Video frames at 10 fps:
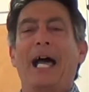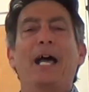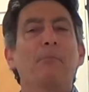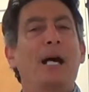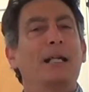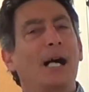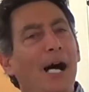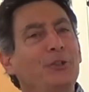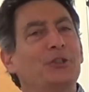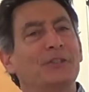and my
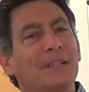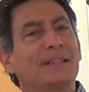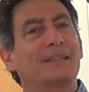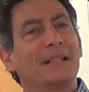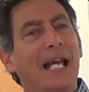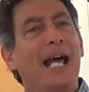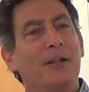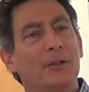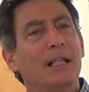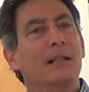consciousness
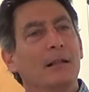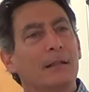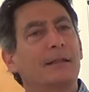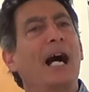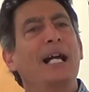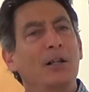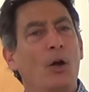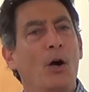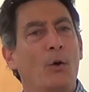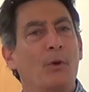had a little
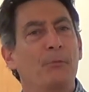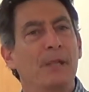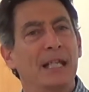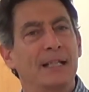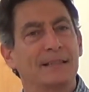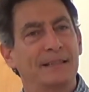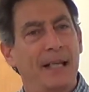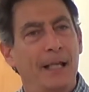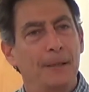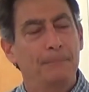dialogue with me, and it
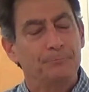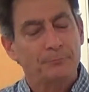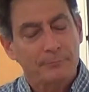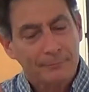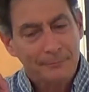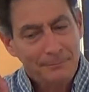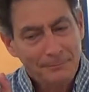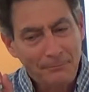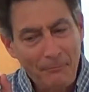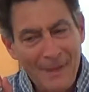said,
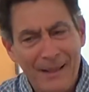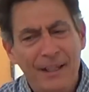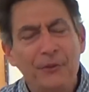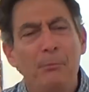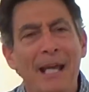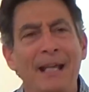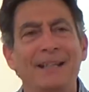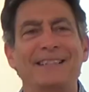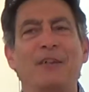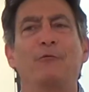"This man
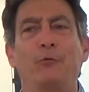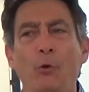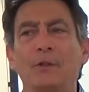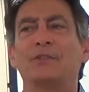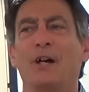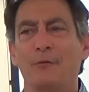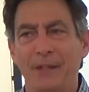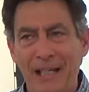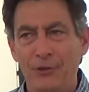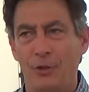is a force of
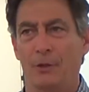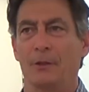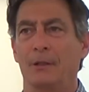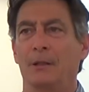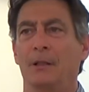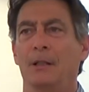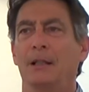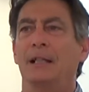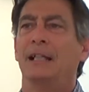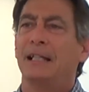nature.
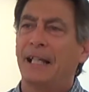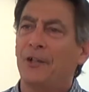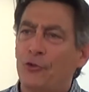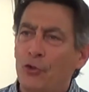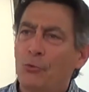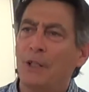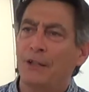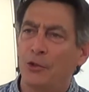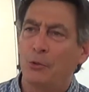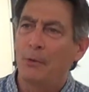He can do
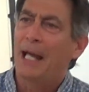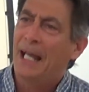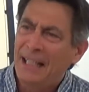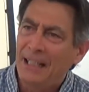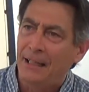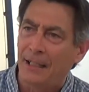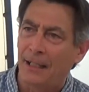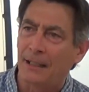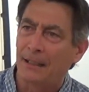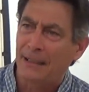with you
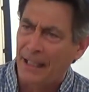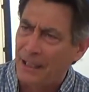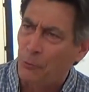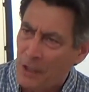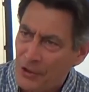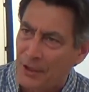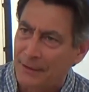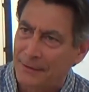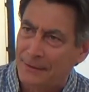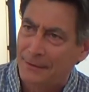anything that he
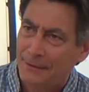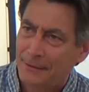wishes."